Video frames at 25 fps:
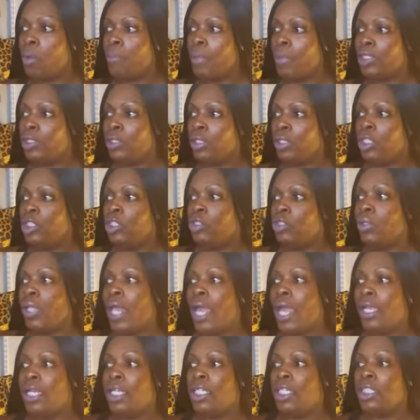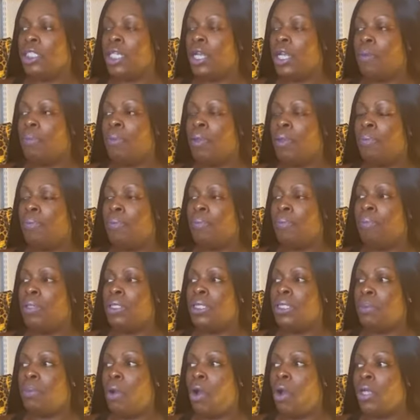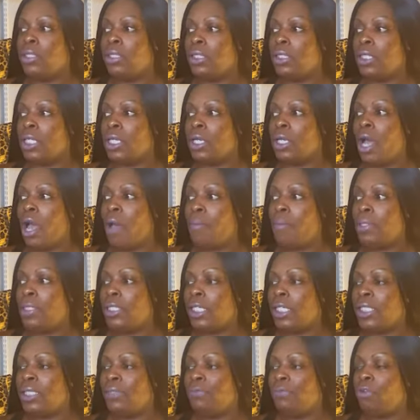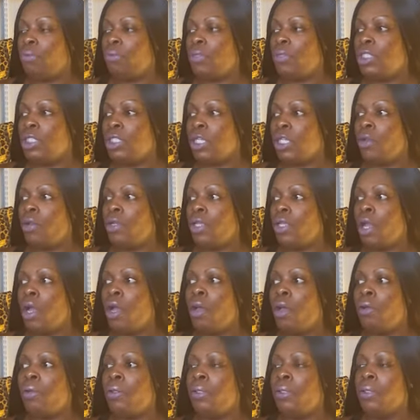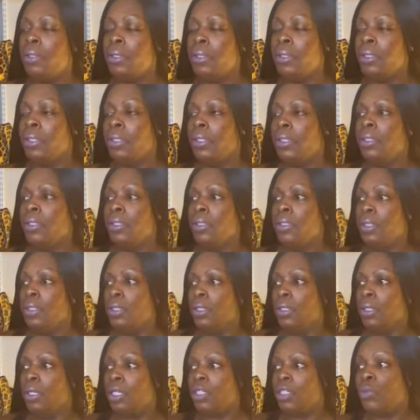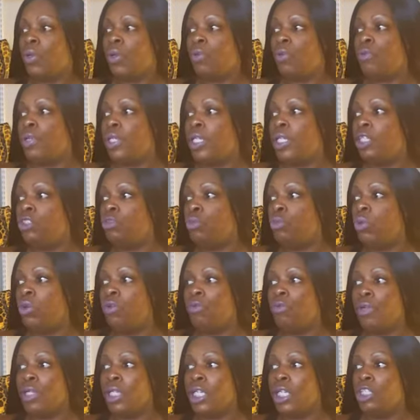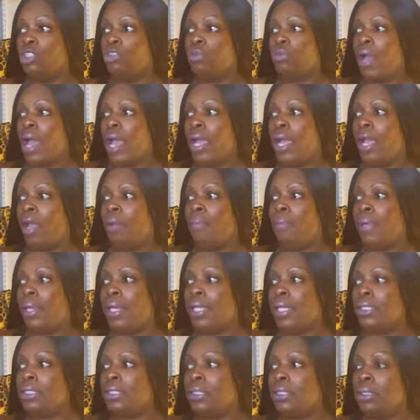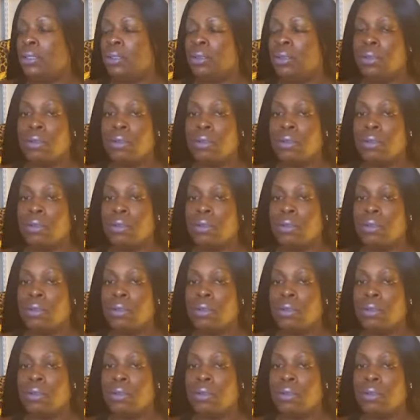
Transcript: all make sure that you like and share, but put some hearts in the comment section for Michelle, y'all. Because we're really trying our best.